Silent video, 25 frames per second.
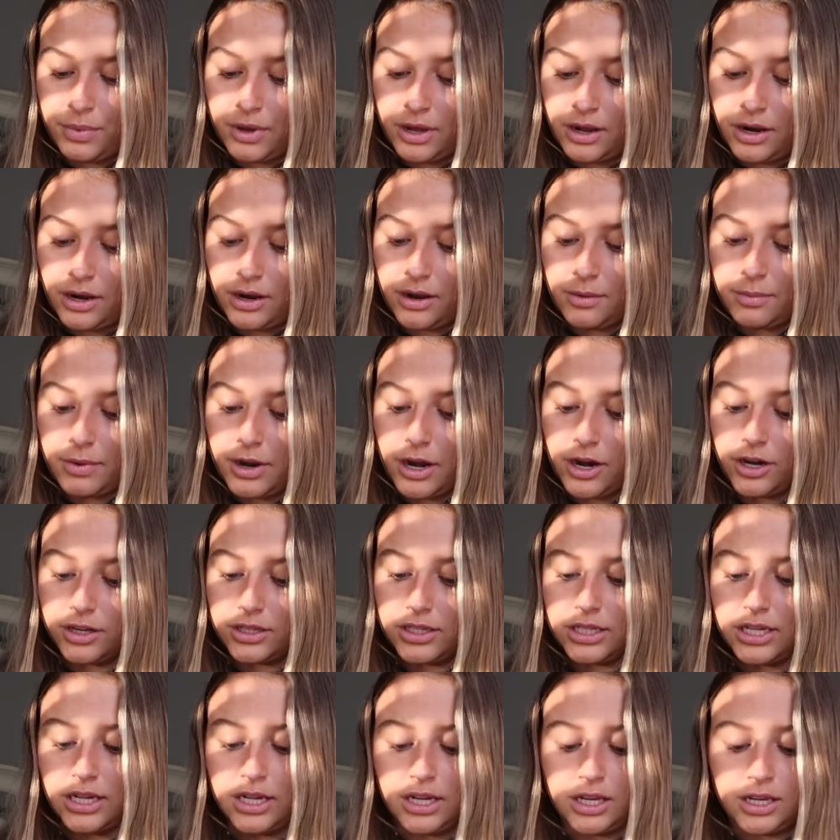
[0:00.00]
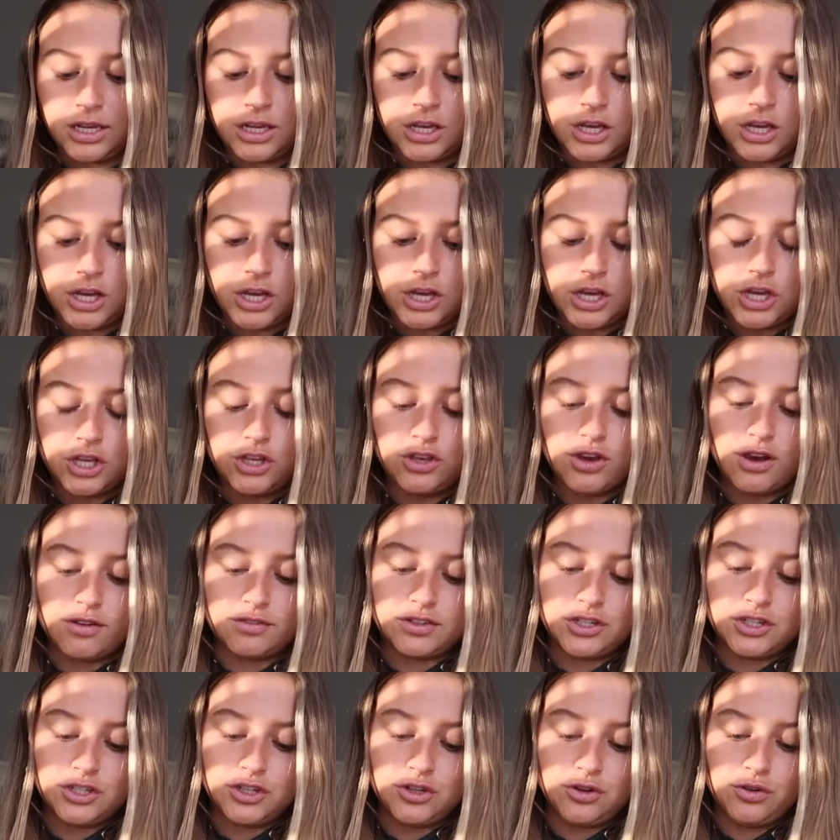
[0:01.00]
But apparently you have
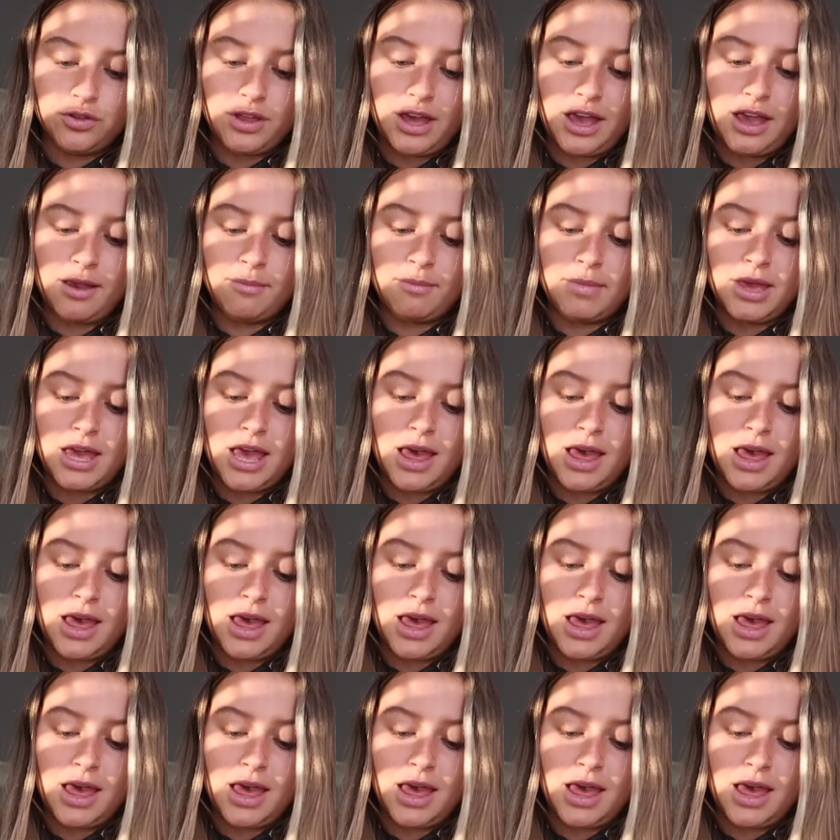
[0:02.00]
to do them